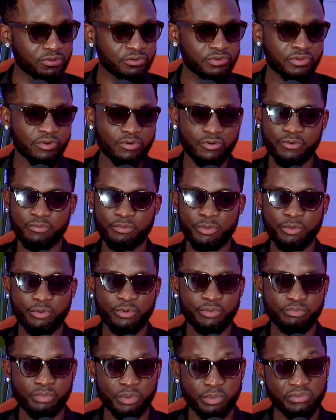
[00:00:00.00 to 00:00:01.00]
or people
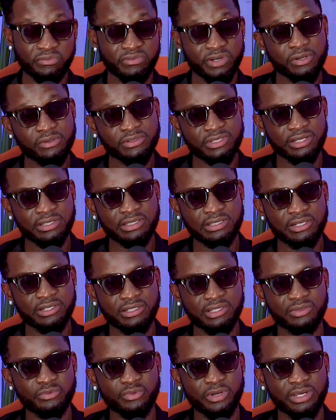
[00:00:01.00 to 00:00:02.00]
felt a
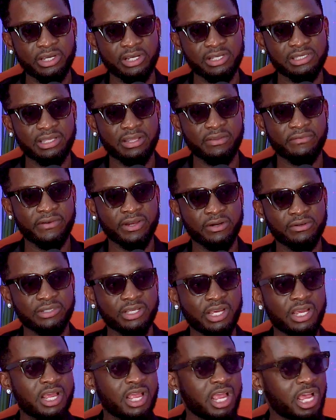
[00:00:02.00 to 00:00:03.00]
certain way because they felt
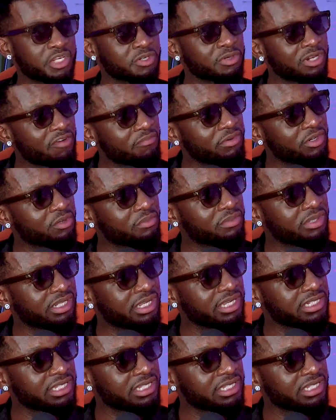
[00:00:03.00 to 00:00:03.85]
I should have been nominated.